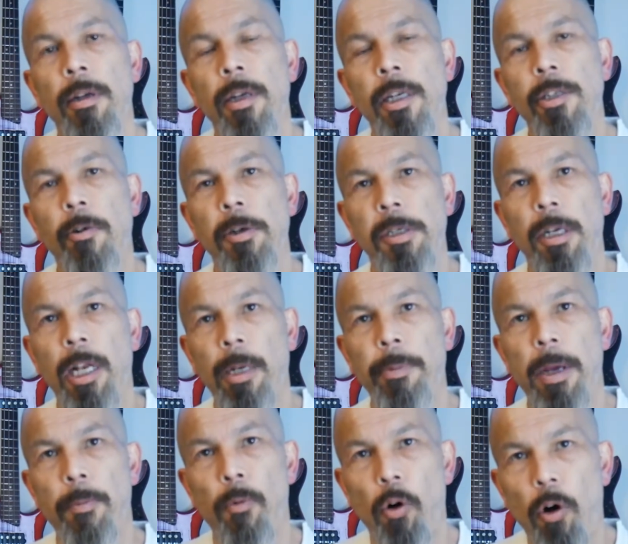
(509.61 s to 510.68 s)
so it's a little
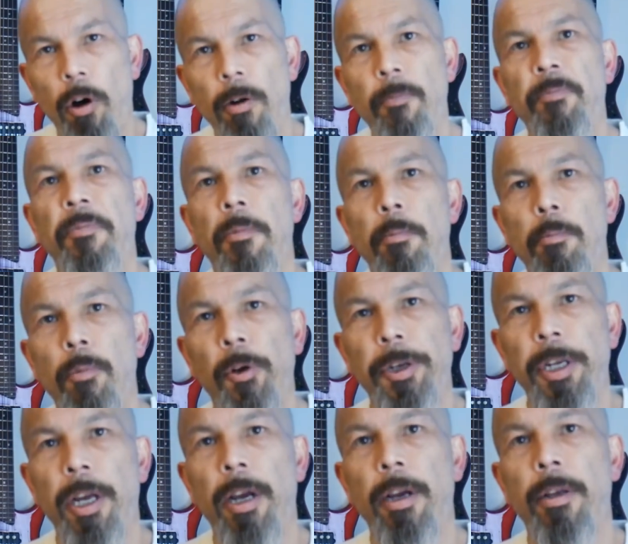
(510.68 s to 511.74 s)
bit more
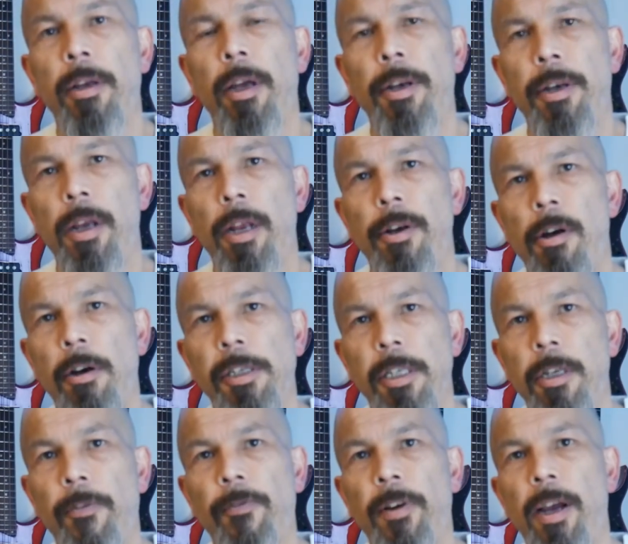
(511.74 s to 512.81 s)
muddier and not as in
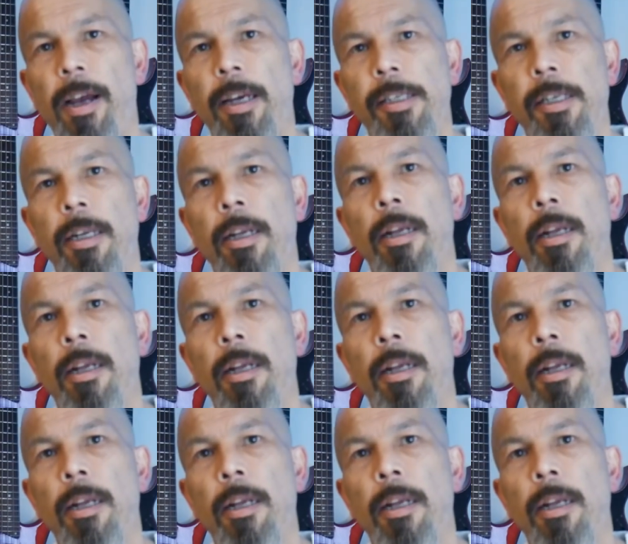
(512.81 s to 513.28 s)
your face.